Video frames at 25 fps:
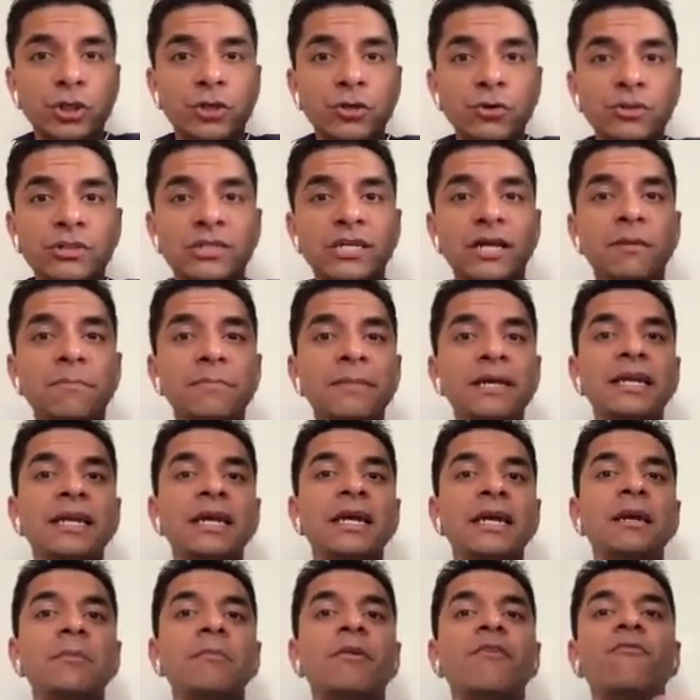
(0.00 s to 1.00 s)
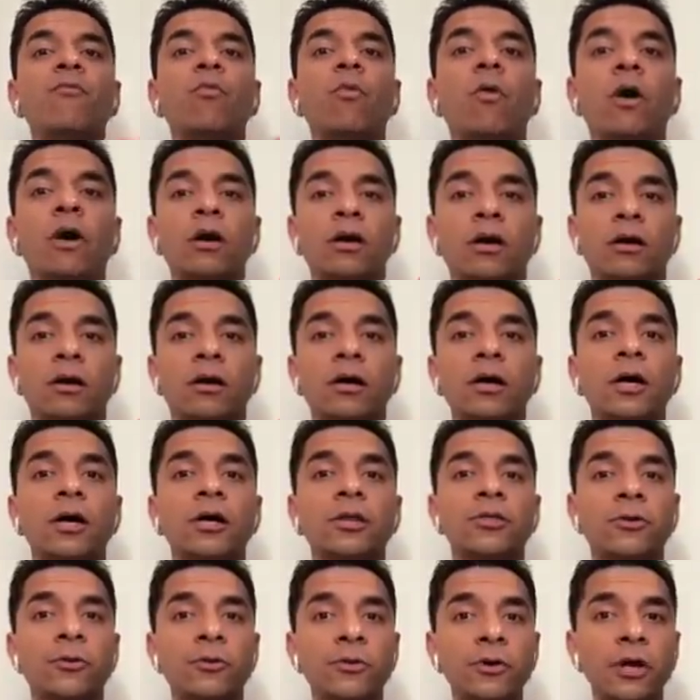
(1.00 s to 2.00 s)
using a medium of water
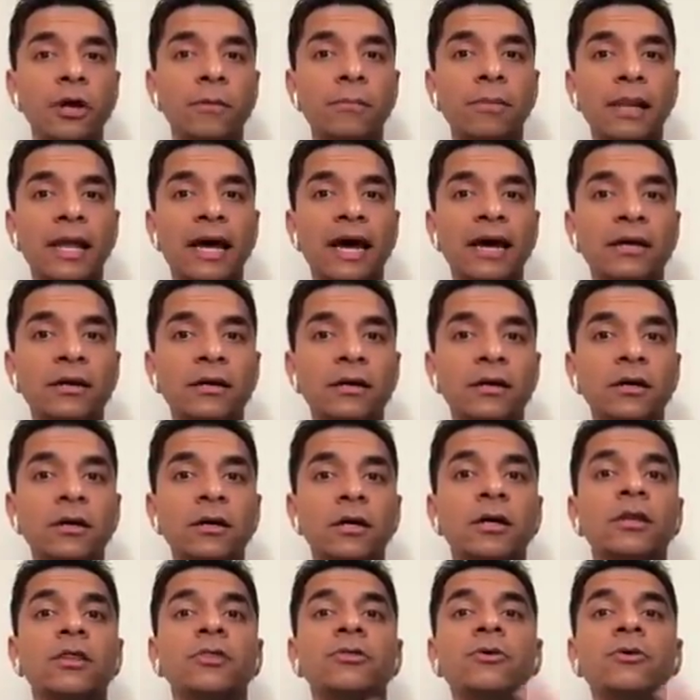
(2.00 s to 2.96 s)
through your bladder,